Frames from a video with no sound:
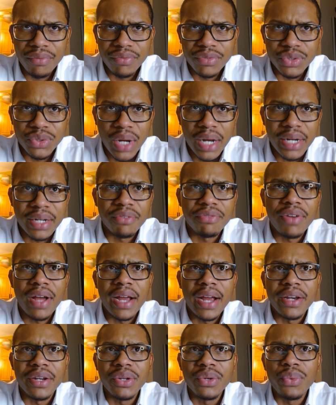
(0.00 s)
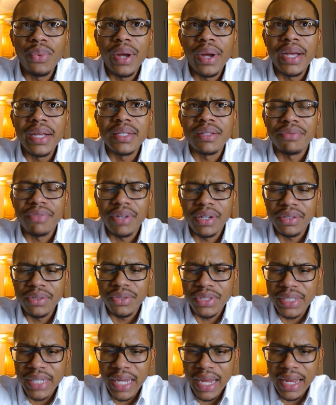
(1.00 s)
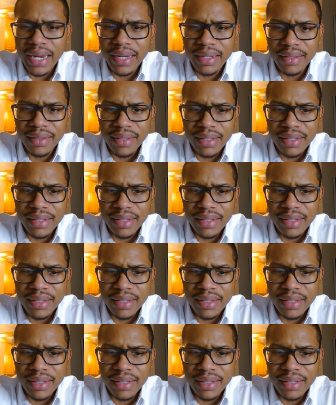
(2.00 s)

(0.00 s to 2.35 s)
tried to find new ways of understanding